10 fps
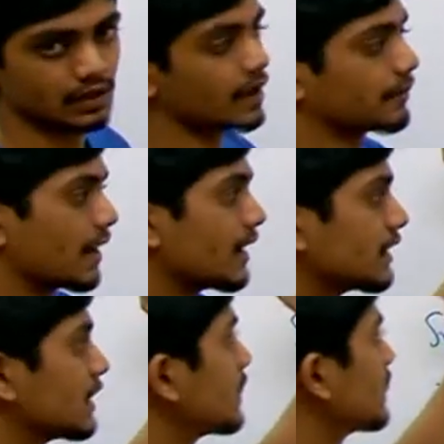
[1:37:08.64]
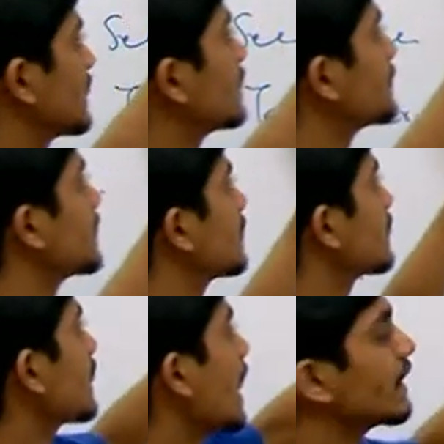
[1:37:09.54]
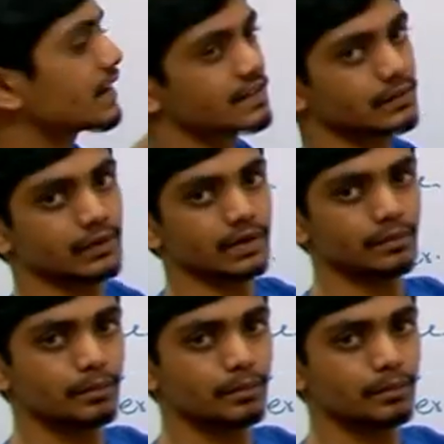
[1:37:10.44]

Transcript: and in E1 and SN1.